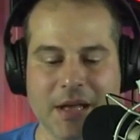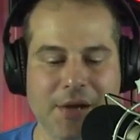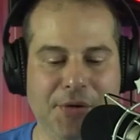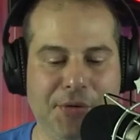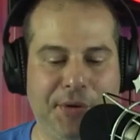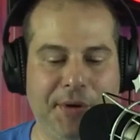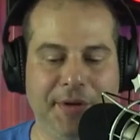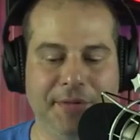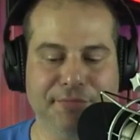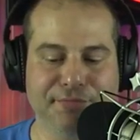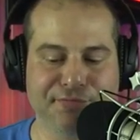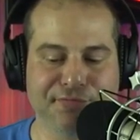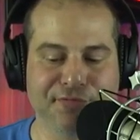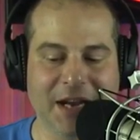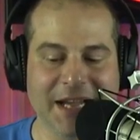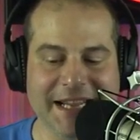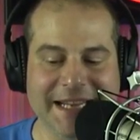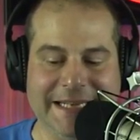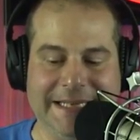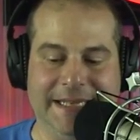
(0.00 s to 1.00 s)
All
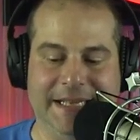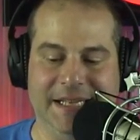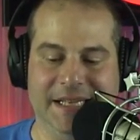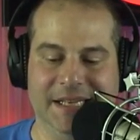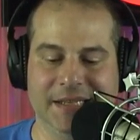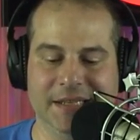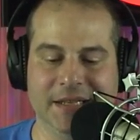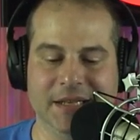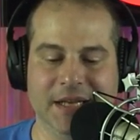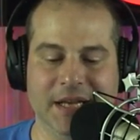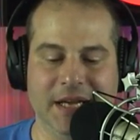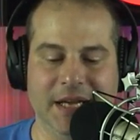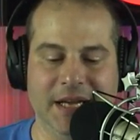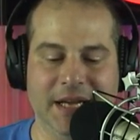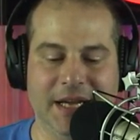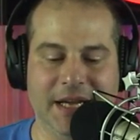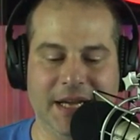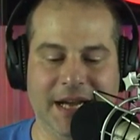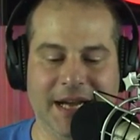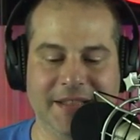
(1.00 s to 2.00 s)
righty.
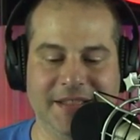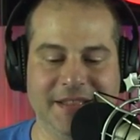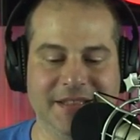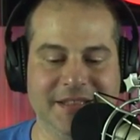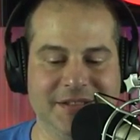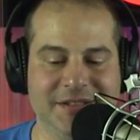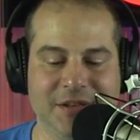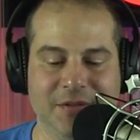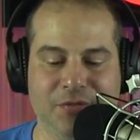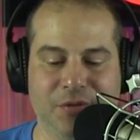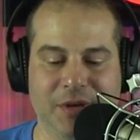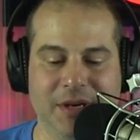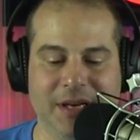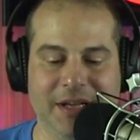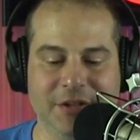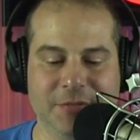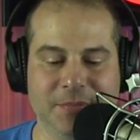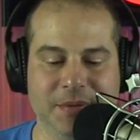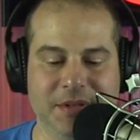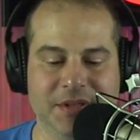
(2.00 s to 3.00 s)
Uh, I think that's it for
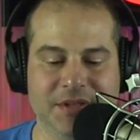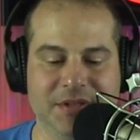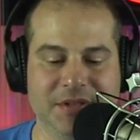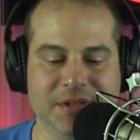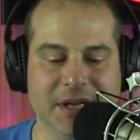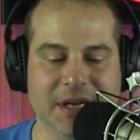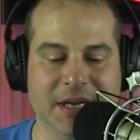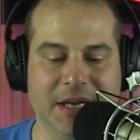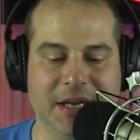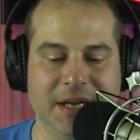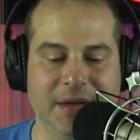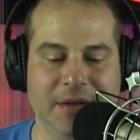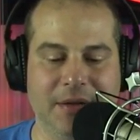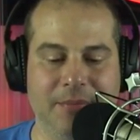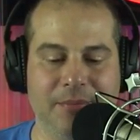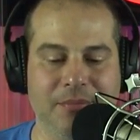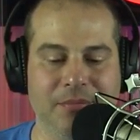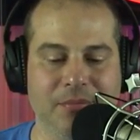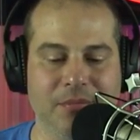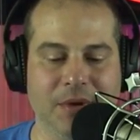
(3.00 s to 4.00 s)
announcements.
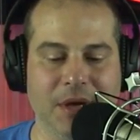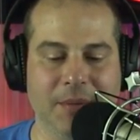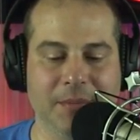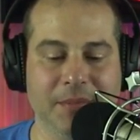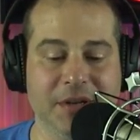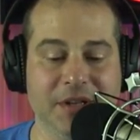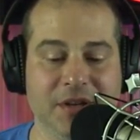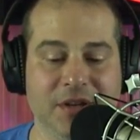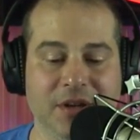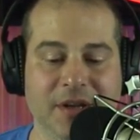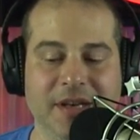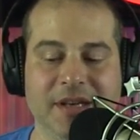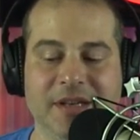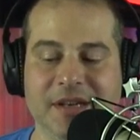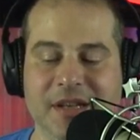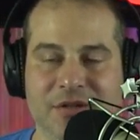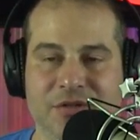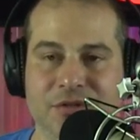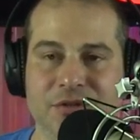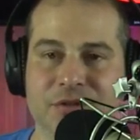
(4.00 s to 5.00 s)
Um, I'm going to go ahead and
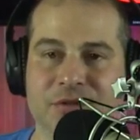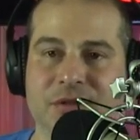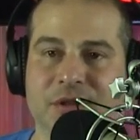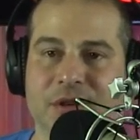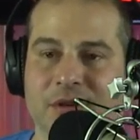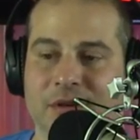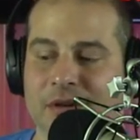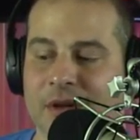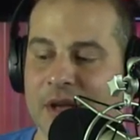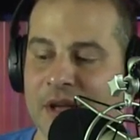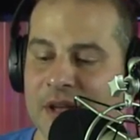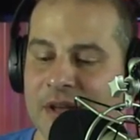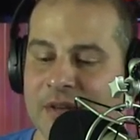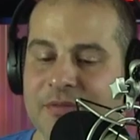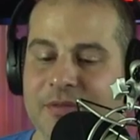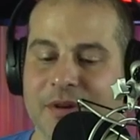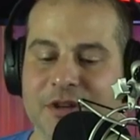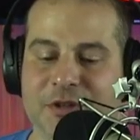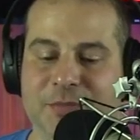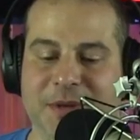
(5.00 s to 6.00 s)
introduce our
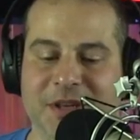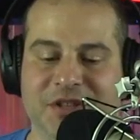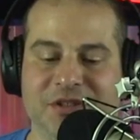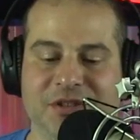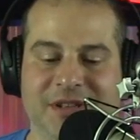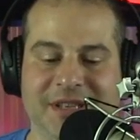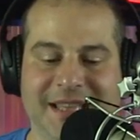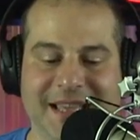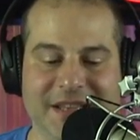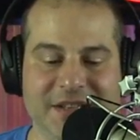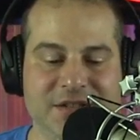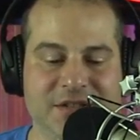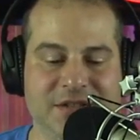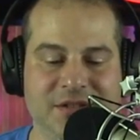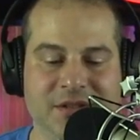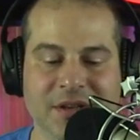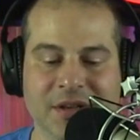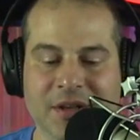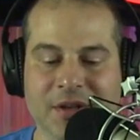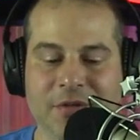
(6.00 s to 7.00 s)
very special
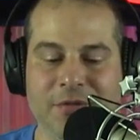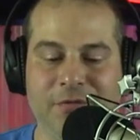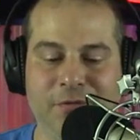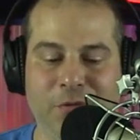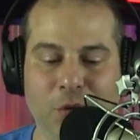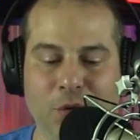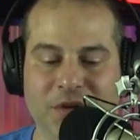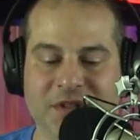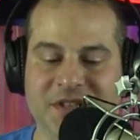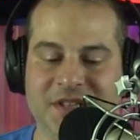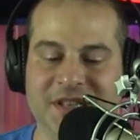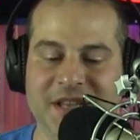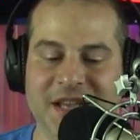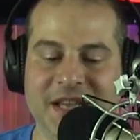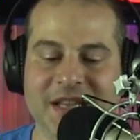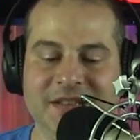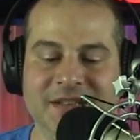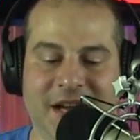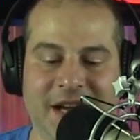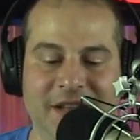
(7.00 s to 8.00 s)
guest for
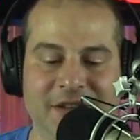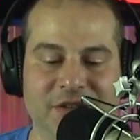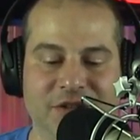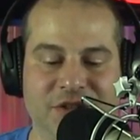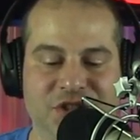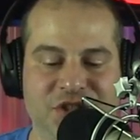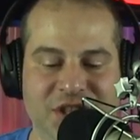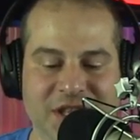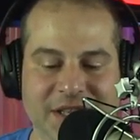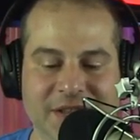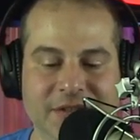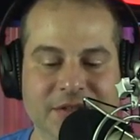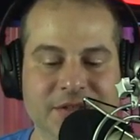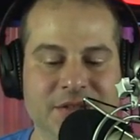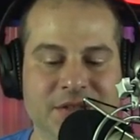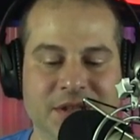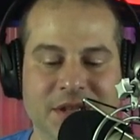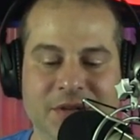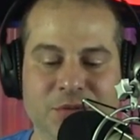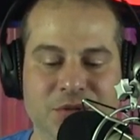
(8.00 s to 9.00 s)
today, Tyler
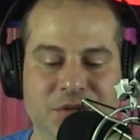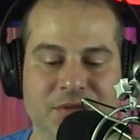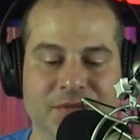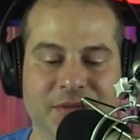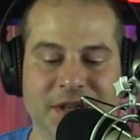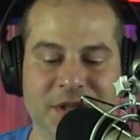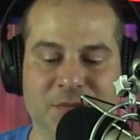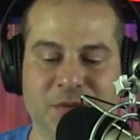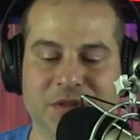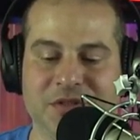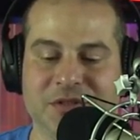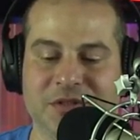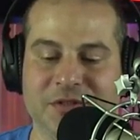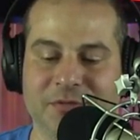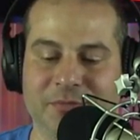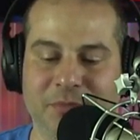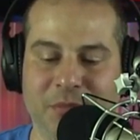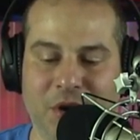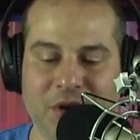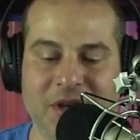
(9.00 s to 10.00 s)
Shields, who is the Vice President
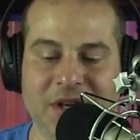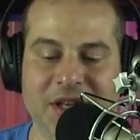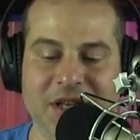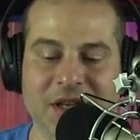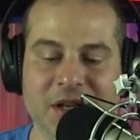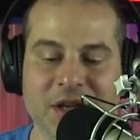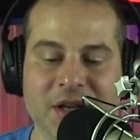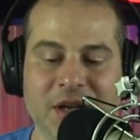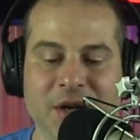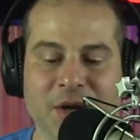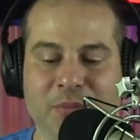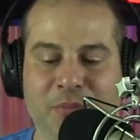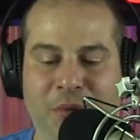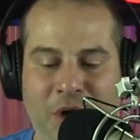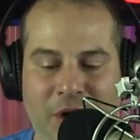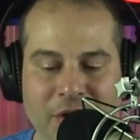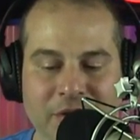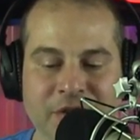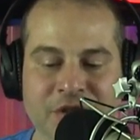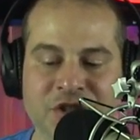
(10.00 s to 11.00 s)
of Marketing,
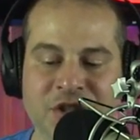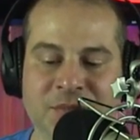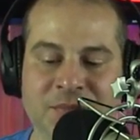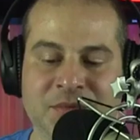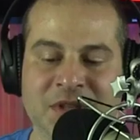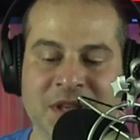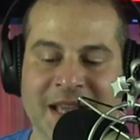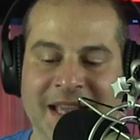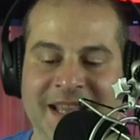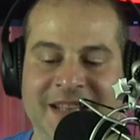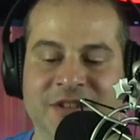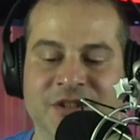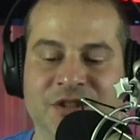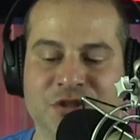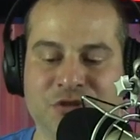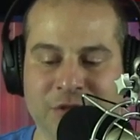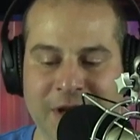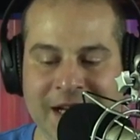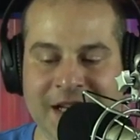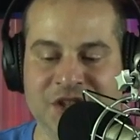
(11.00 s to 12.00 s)
Partnerships, and
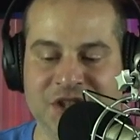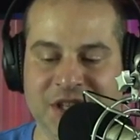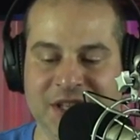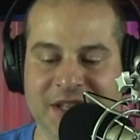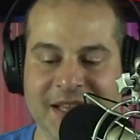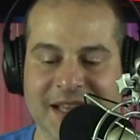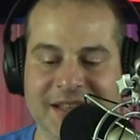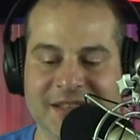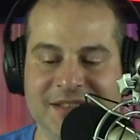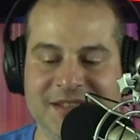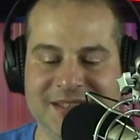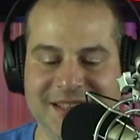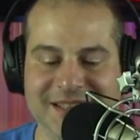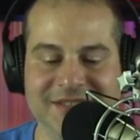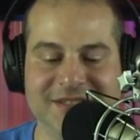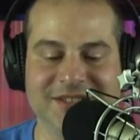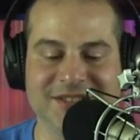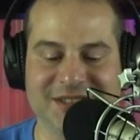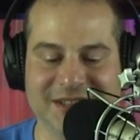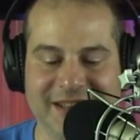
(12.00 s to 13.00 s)
Strategy at
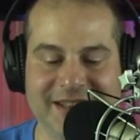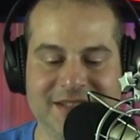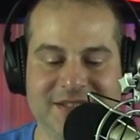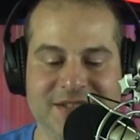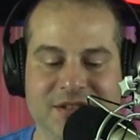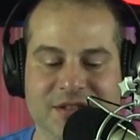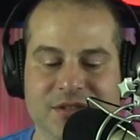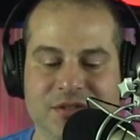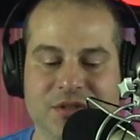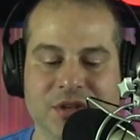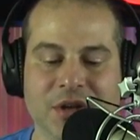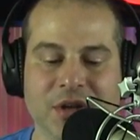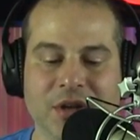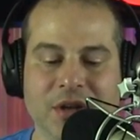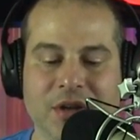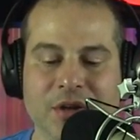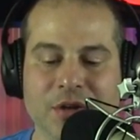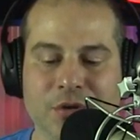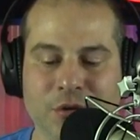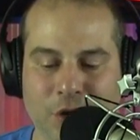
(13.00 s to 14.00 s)
Signal Sciences
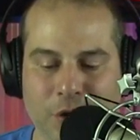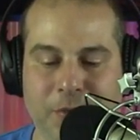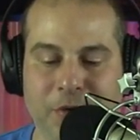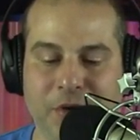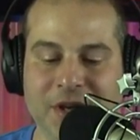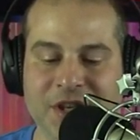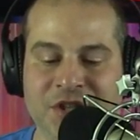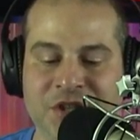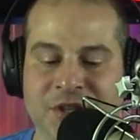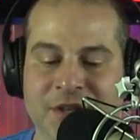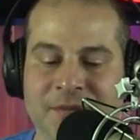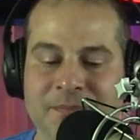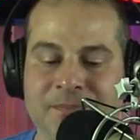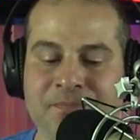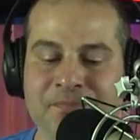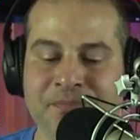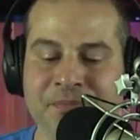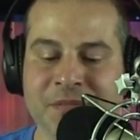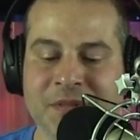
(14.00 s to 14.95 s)
Corporation.